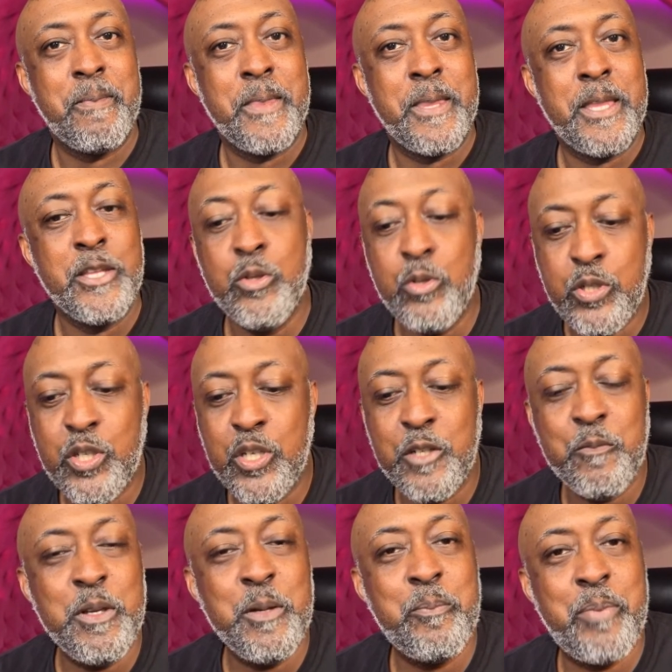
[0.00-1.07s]
You shouldn't
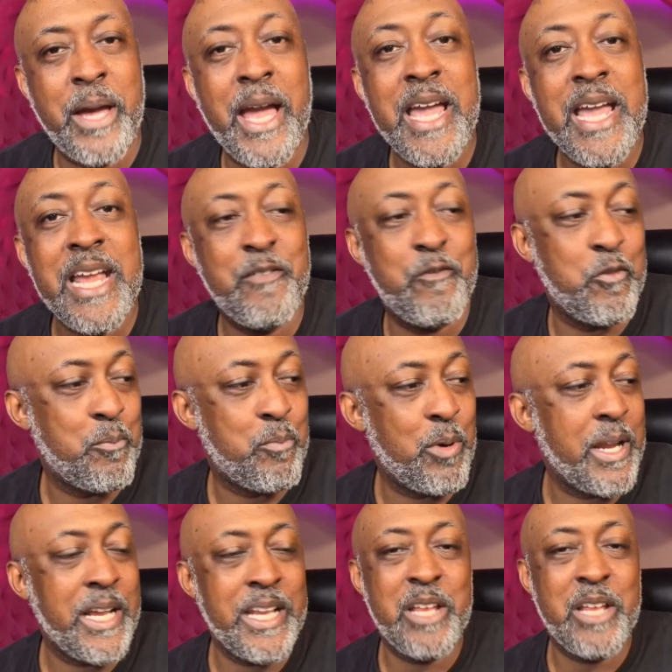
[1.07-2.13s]
be paid for
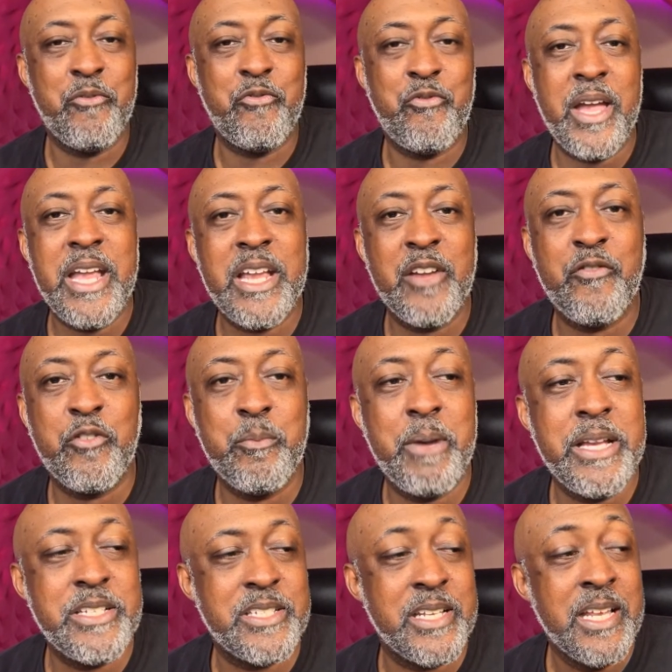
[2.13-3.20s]
bringing in fake
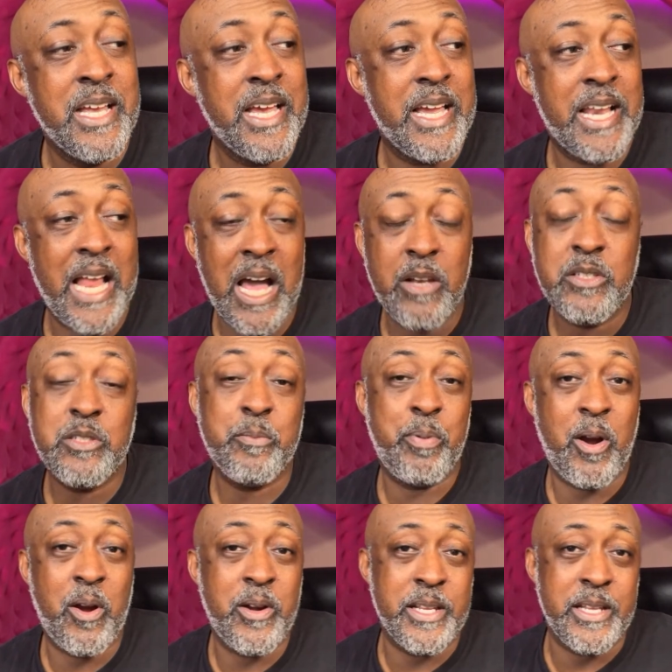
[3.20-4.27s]
information. And how does a
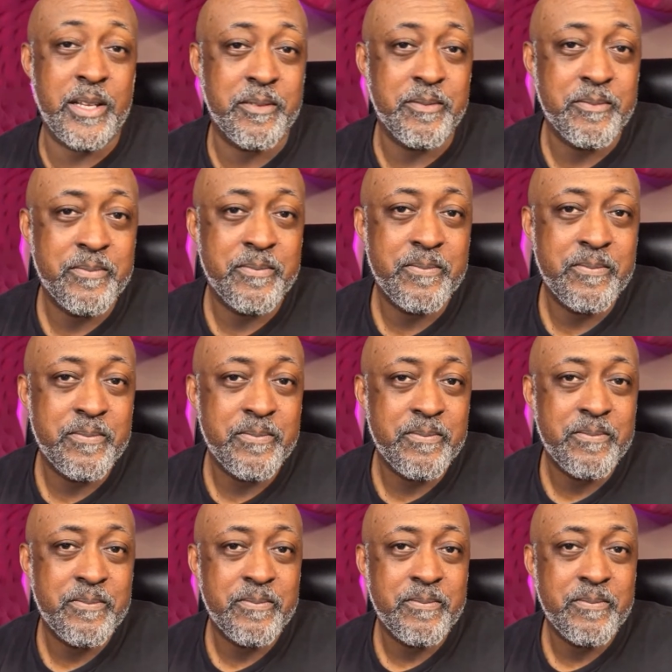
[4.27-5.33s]
party?
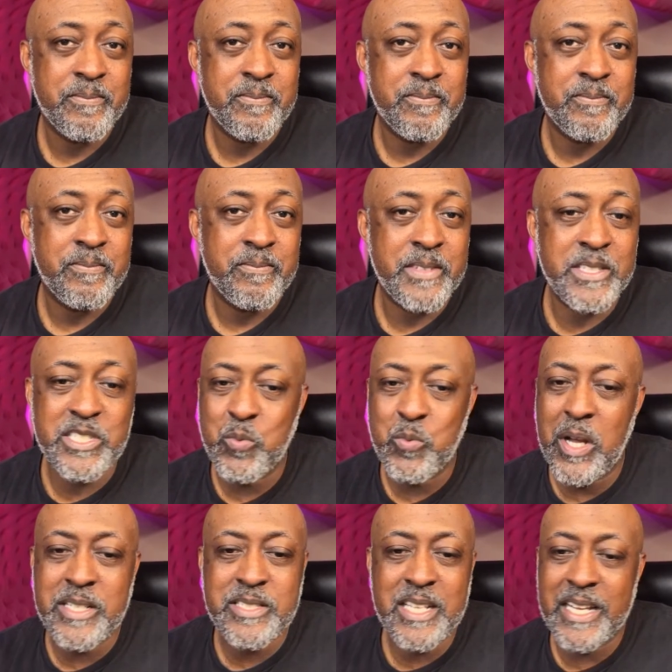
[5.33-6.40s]
This is why
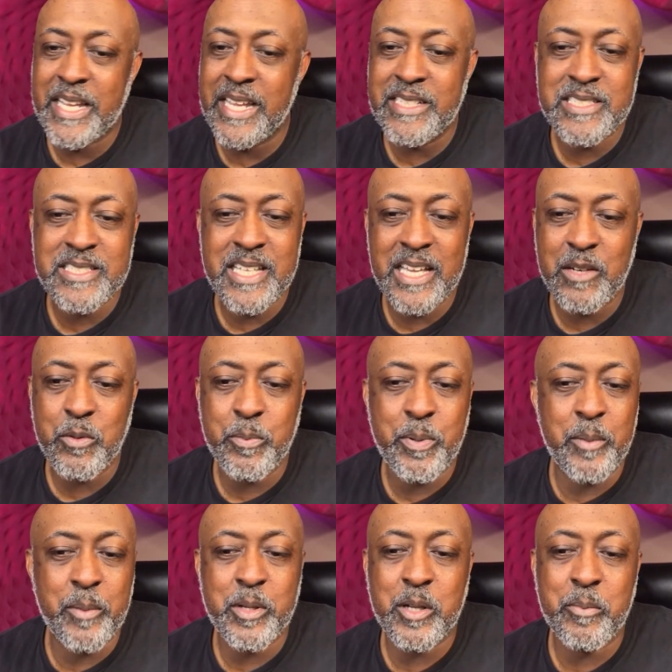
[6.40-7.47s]
I say I can't stand the
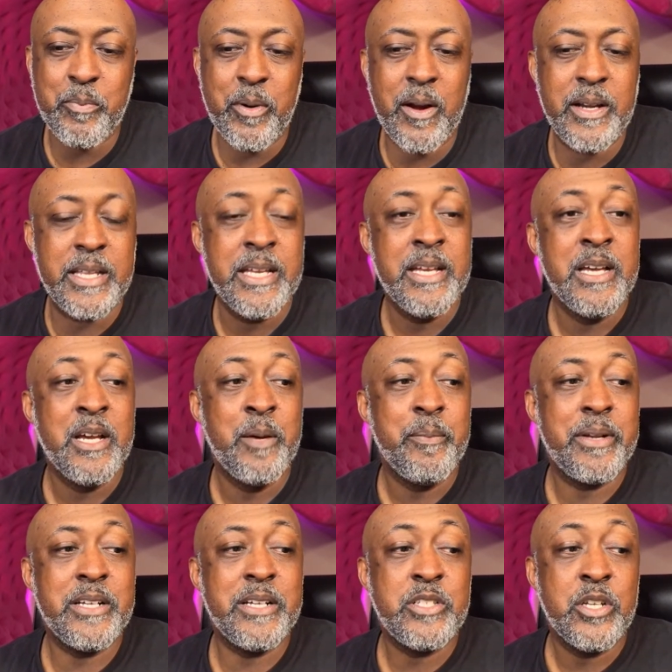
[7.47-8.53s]
Republican Party,
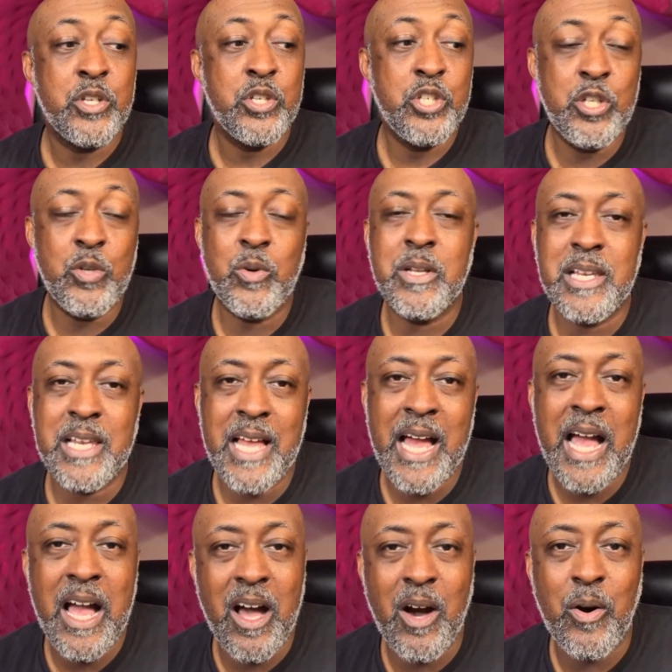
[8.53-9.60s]
because you
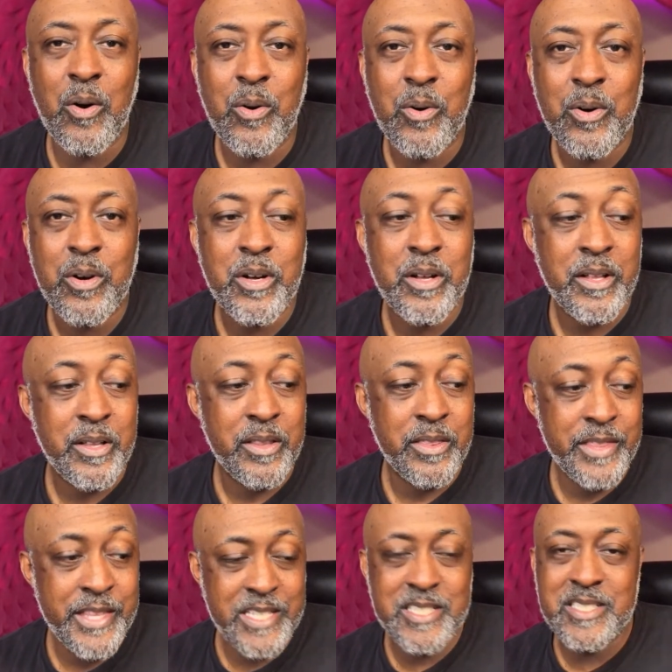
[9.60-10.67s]
allow
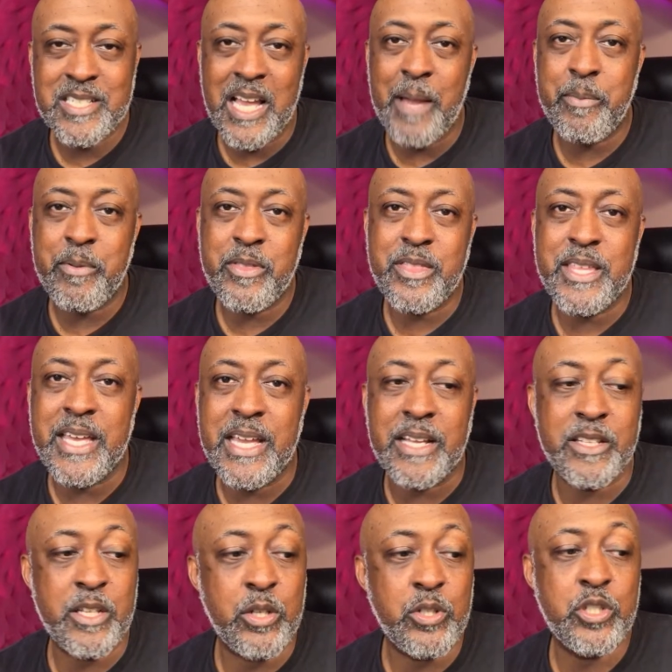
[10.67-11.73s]
this type of thing.
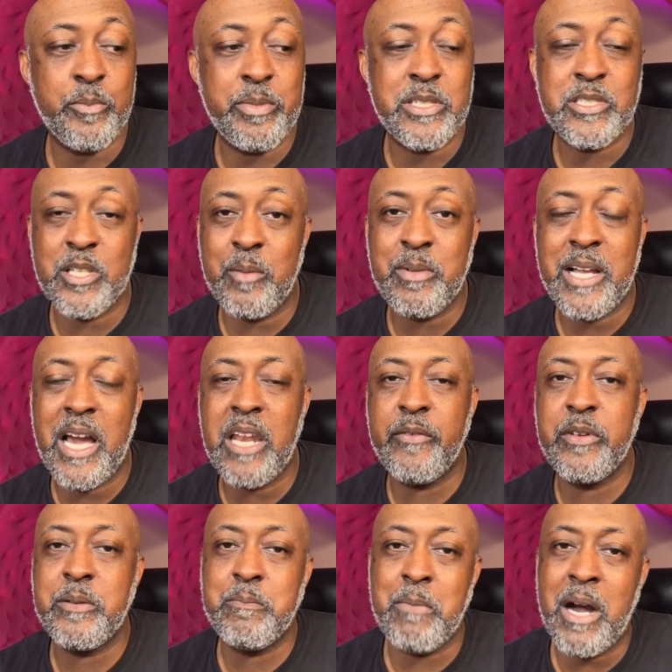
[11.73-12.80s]
There should be some kind of
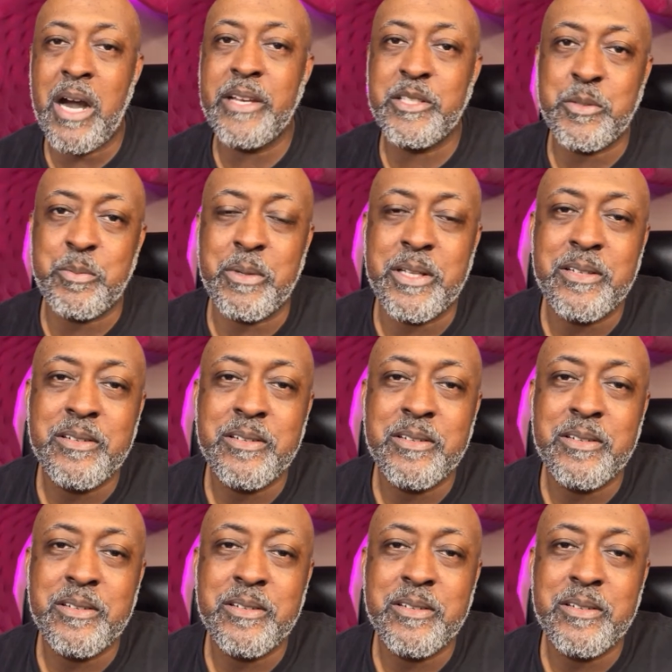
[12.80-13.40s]
admonishment